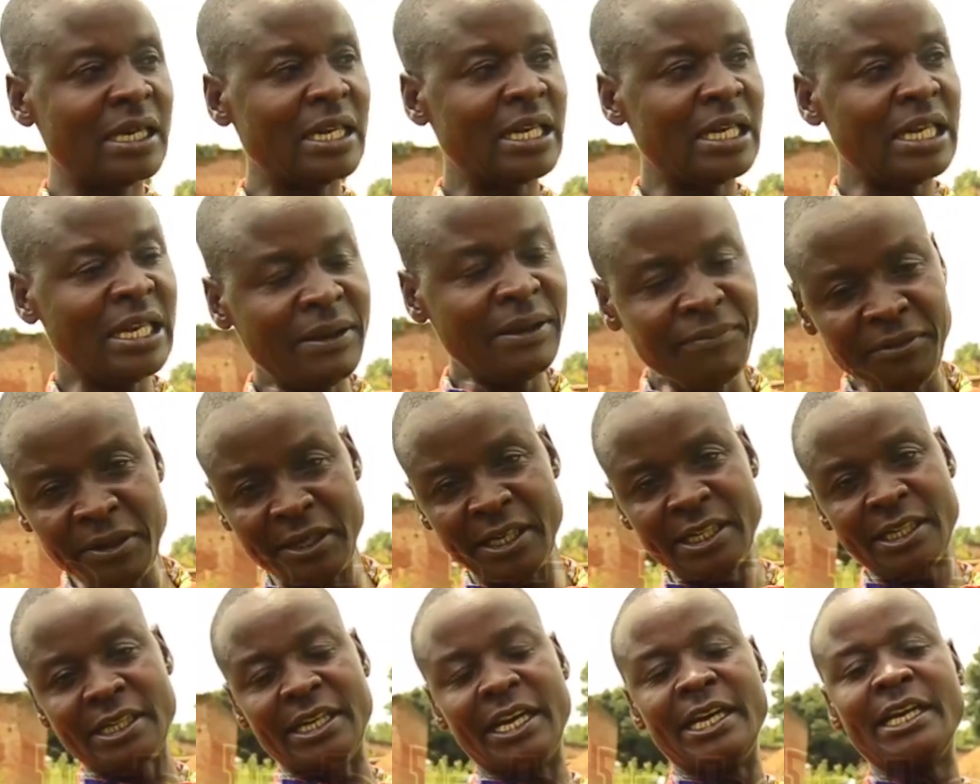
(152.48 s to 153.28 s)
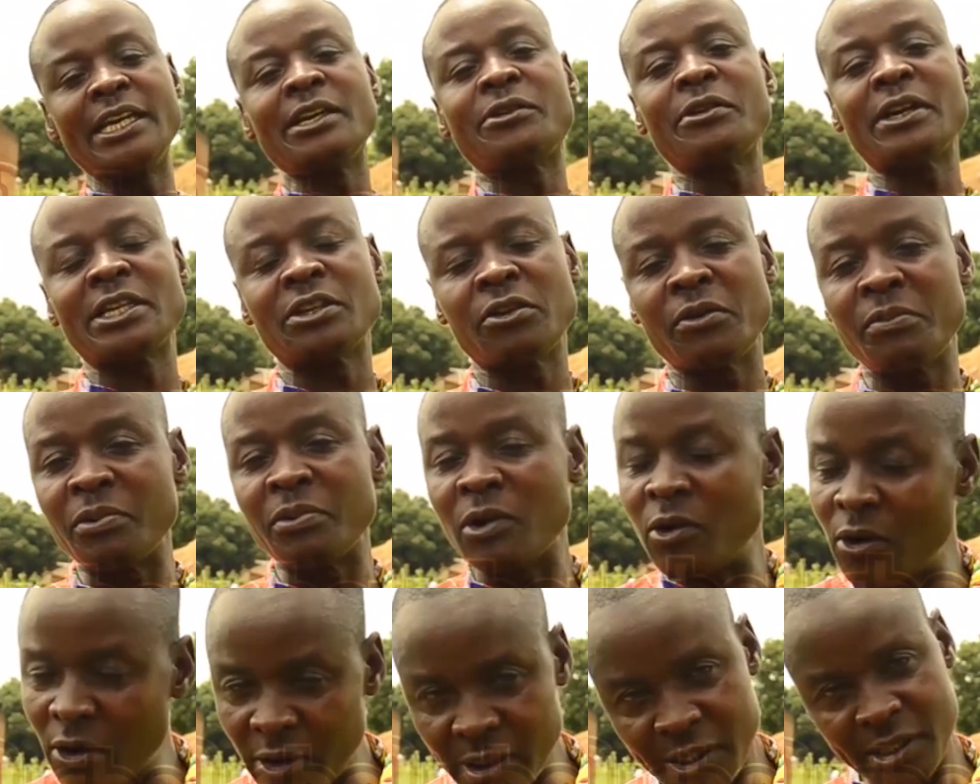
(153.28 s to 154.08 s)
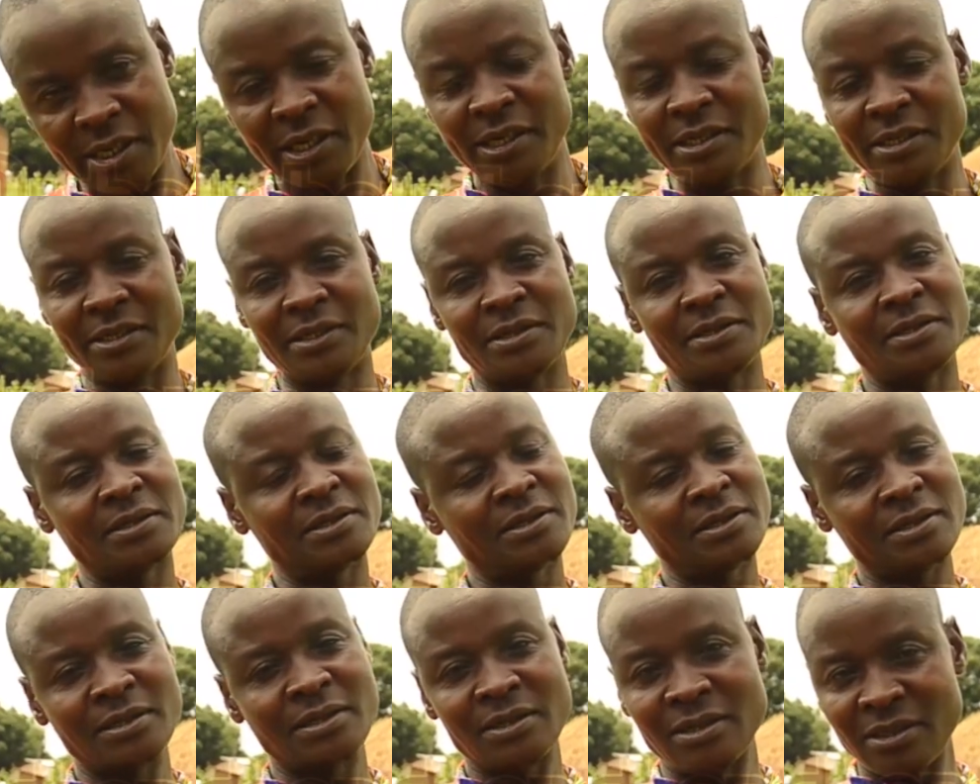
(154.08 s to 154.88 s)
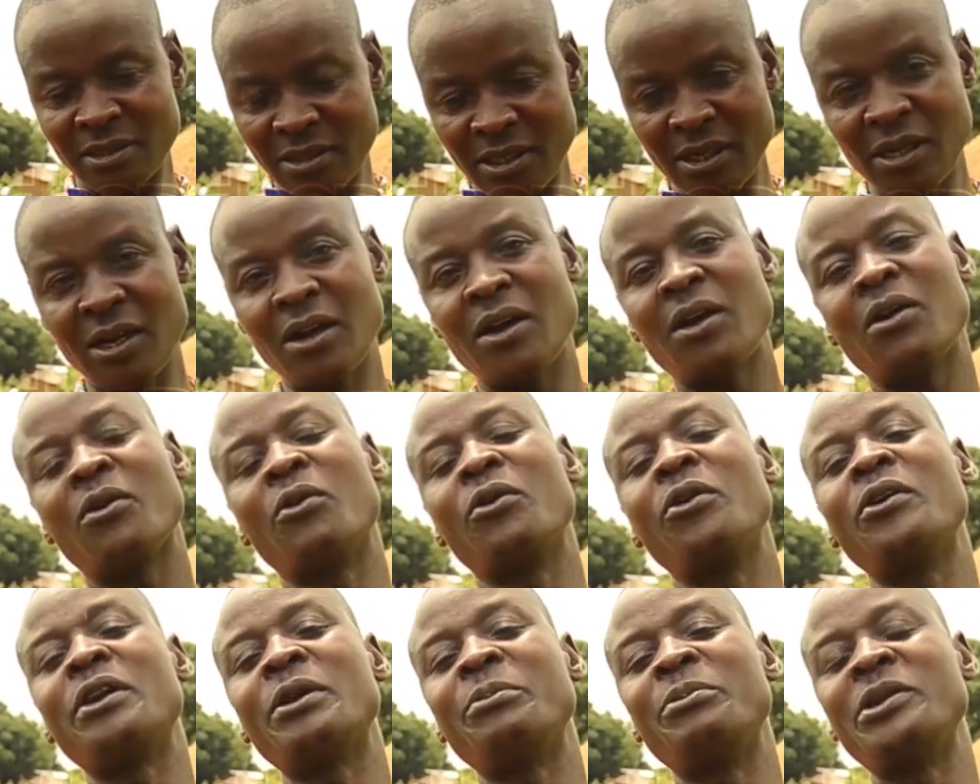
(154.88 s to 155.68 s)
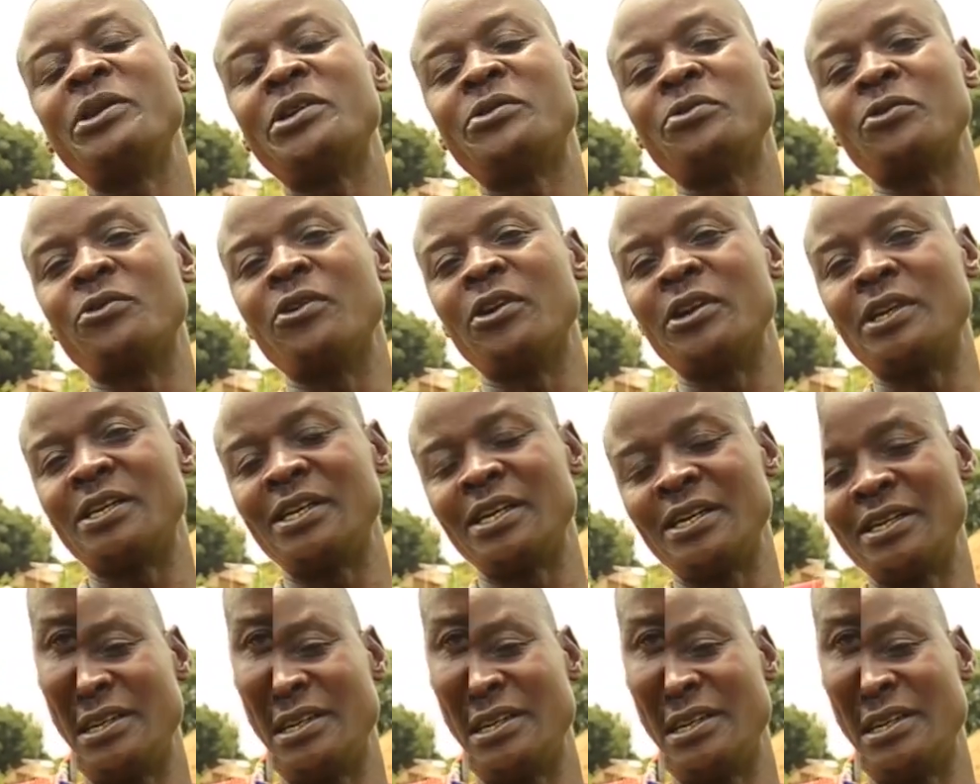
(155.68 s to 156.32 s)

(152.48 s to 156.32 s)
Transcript: if it is the interest of God, glory be to God.